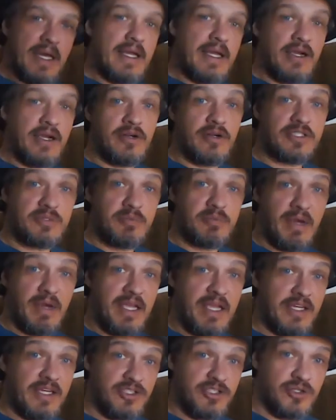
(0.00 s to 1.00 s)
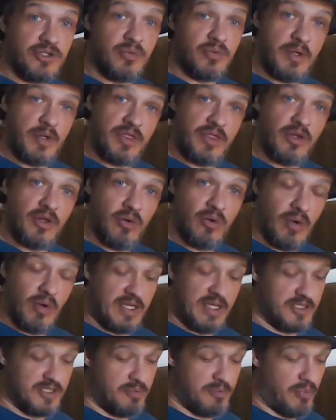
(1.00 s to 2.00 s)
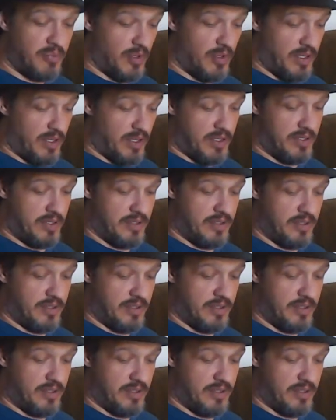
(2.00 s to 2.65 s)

Here is my issue with the Quest book.